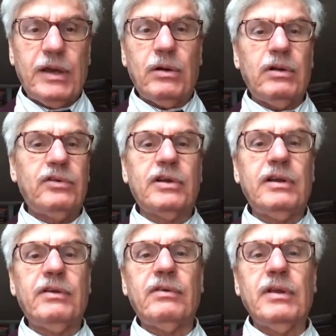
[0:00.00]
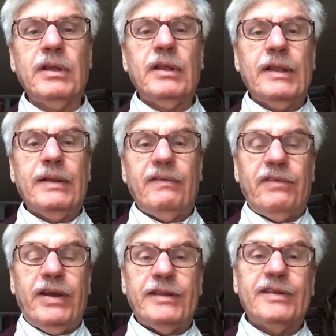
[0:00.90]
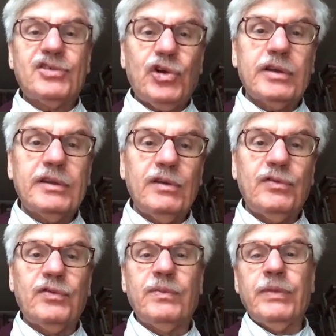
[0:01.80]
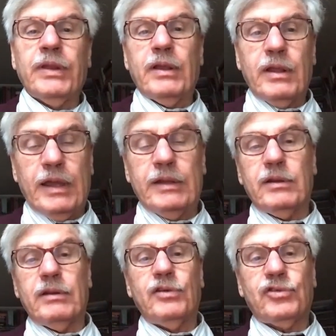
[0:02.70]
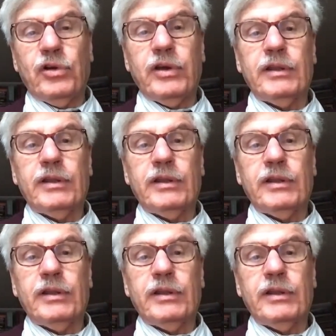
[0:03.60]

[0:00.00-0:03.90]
ecologically very destructive and destroying